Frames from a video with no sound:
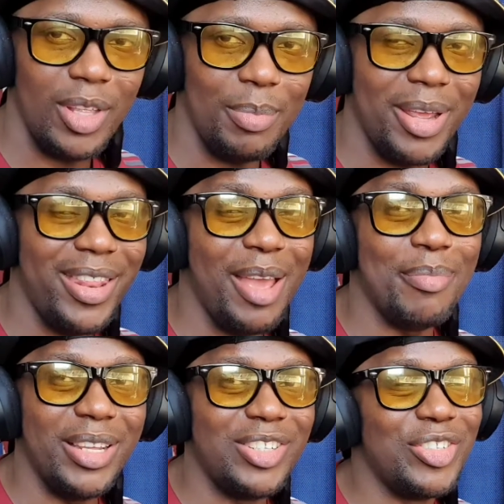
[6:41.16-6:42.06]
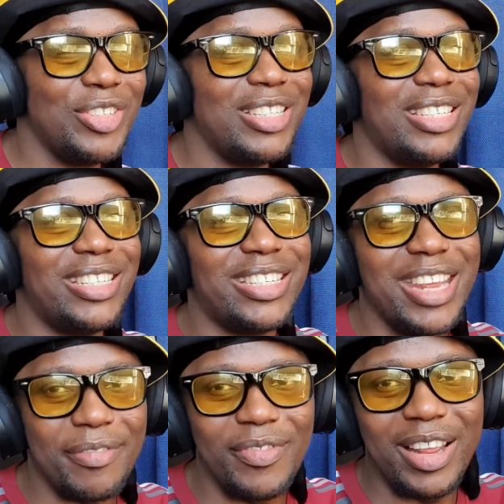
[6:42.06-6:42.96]
Man, that means you're
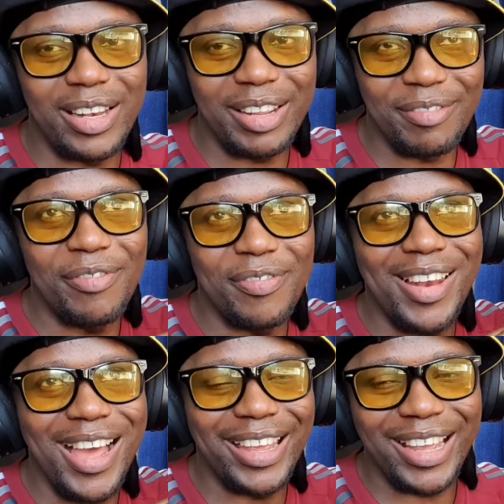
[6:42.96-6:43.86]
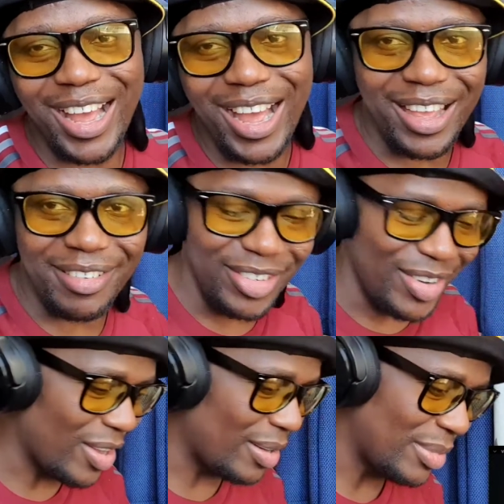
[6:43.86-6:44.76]
definitely flying high, if you
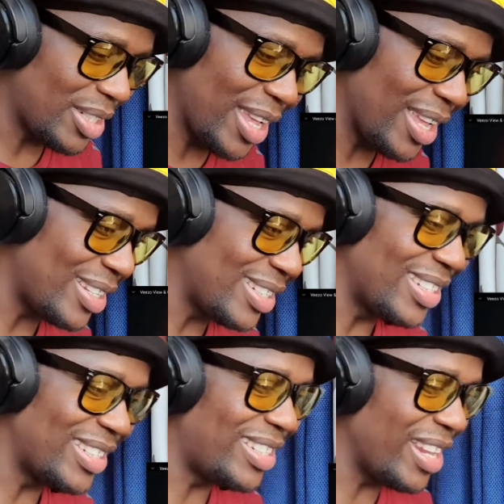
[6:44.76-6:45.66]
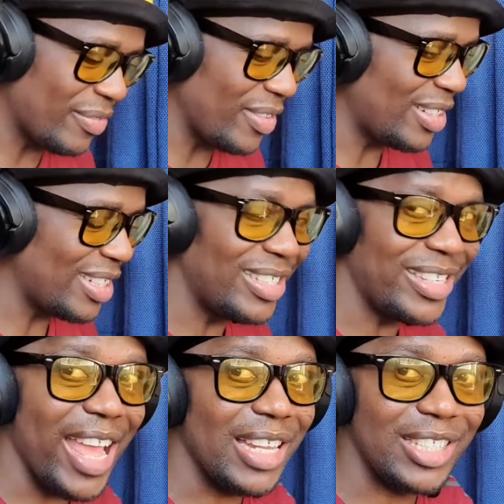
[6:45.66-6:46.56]
know what I'm saying. He's definitely
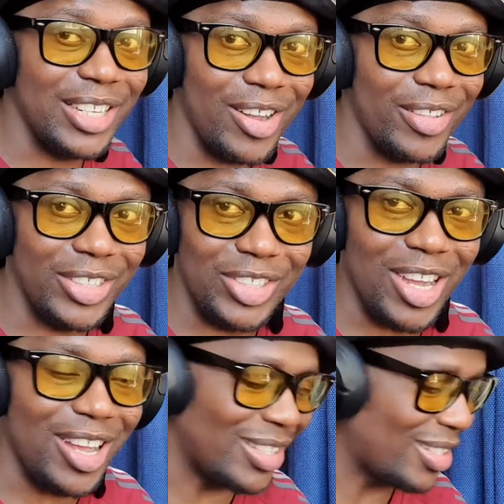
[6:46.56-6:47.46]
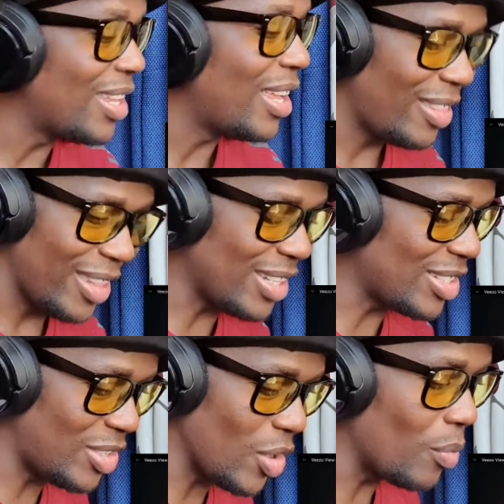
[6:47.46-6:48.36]
dancing on the charts.
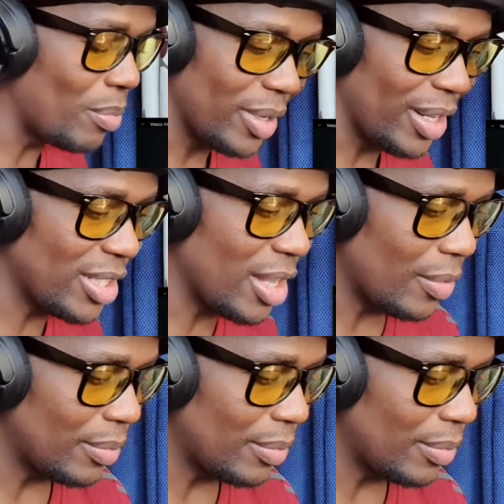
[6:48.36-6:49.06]
That's dope. Let's go.